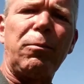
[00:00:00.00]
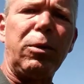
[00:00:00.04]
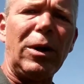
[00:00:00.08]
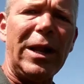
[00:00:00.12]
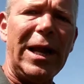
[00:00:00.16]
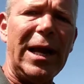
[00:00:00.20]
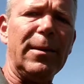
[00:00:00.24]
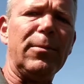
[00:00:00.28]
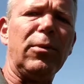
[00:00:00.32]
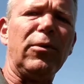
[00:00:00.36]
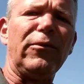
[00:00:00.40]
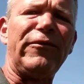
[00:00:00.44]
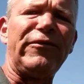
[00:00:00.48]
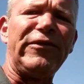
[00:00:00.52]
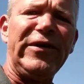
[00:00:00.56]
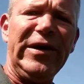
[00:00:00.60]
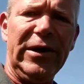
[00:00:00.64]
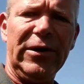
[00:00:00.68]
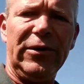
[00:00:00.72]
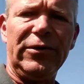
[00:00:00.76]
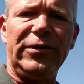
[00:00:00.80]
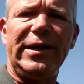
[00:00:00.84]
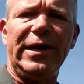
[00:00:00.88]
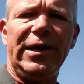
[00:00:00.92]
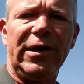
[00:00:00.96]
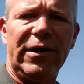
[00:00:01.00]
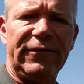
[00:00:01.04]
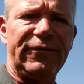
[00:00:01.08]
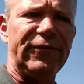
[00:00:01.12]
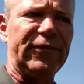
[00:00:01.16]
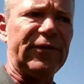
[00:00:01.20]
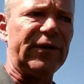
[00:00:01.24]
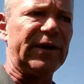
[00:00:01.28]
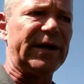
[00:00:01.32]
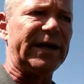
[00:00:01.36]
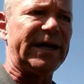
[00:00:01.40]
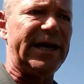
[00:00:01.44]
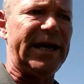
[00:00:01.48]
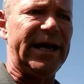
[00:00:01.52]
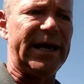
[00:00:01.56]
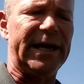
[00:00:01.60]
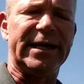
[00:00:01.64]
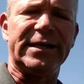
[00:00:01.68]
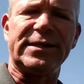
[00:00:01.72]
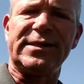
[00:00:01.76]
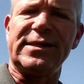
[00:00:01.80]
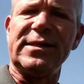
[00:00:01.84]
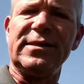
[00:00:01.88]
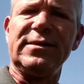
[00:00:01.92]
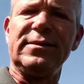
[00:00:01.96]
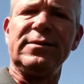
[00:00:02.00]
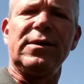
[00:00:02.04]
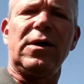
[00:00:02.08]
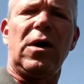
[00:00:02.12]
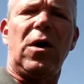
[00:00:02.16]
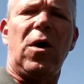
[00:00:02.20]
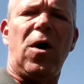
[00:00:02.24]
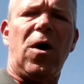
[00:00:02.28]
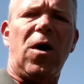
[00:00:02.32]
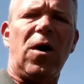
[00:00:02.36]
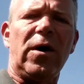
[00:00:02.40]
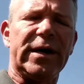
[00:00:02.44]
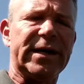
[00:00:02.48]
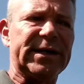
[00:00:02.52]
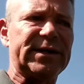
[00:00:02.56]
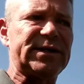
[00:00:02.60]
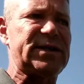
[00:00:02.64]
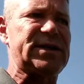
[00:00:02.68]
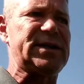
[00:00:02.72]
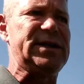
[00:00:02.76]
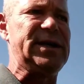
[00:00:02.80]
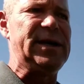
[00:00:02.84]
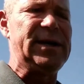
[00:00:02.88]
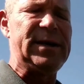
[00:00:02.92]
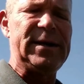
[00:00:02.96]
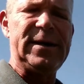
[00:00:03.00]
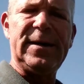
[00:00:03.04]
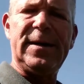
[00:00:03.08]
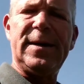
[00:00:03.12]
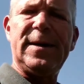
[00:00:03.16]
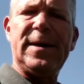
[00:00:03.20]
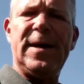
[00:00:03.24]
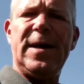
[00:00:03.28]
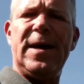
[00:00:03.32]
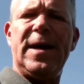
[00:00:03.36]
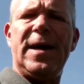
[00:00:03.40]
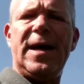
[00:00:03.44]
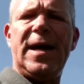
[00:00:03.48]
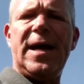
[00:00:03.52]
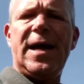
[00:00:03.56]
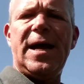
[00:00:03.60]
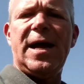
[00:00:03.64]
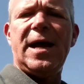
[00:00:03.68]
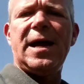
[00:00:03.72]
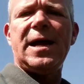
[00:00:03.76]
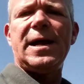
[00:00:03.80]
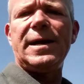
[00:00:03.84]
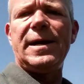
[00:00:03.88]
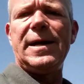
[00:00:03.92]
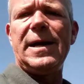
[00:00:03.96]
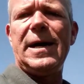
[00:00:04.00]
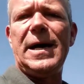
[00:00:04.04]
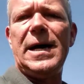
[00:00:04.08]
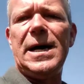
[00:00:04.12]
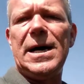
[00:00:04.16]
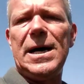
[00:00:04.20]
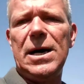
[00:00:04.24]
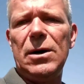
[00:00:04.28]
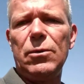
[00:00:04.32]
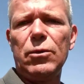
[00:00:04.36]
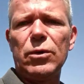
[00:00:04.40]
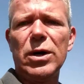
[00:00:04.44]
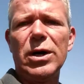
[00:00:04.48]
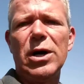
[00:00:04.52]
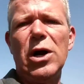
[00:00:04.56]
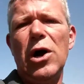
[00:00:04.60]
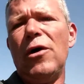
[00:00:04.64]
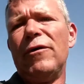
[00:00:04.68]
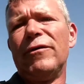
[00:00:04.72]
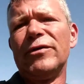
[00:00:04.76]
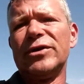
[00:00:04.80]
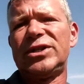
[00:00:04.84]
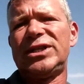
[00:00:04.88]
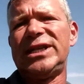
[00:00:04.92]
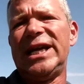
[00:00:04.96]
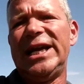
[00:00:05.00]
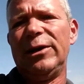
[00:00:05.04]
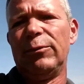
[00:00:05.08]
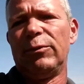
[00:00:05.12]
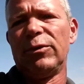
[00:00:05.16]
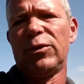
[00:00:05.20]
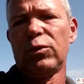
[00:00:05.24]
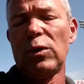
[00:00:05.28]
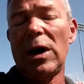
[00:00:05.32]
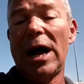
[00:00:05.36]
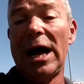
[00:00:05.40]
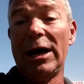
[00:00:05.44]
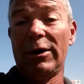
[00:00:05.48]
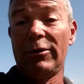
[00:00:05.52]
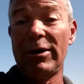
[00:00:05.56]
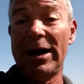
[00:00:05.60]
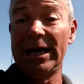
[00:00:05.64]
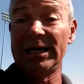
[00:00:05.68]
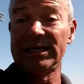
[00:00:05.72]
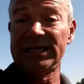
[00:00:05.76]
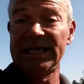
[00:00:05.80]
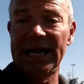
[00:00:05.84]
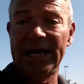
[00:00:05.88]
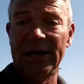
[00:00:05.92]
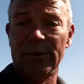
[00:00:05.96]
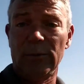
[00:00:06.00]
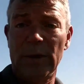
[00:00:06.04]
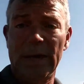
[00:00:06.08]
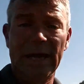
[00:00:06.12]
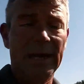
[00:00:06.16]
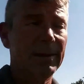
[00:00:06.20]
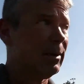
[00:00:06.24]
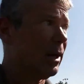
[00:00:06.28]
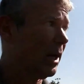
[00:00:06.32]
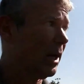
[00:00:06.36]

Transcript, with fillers: a playable field here for the kids in August. And uh, we're going to overseed it with ryegrass anyway,